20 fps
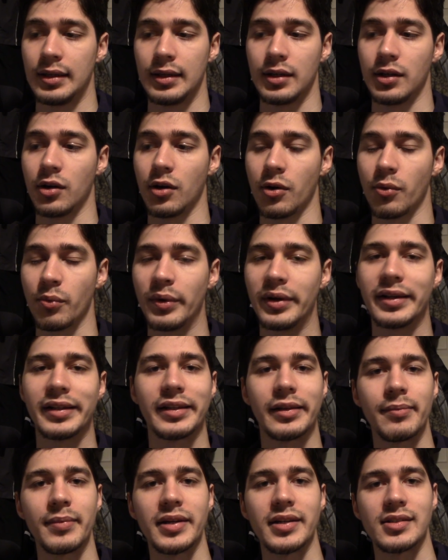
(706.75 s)
you know, it
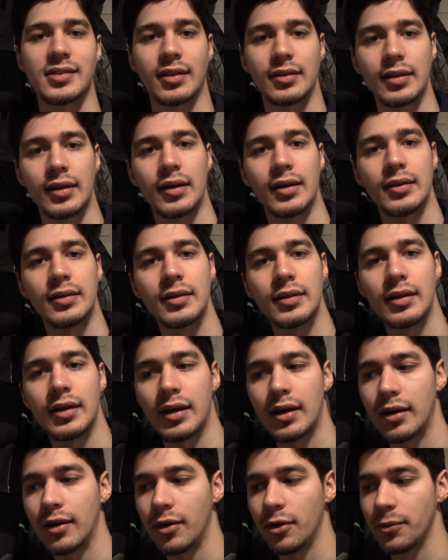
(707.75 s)
really means a lot
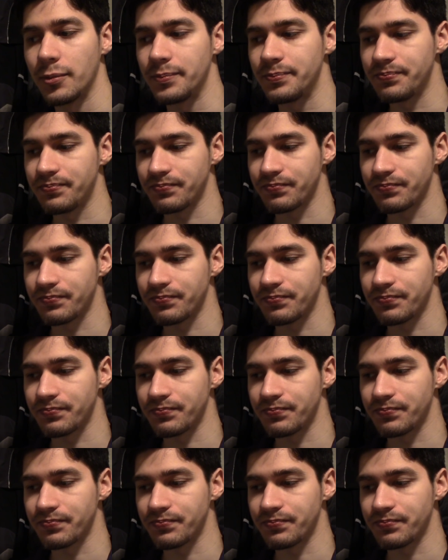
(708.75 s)
how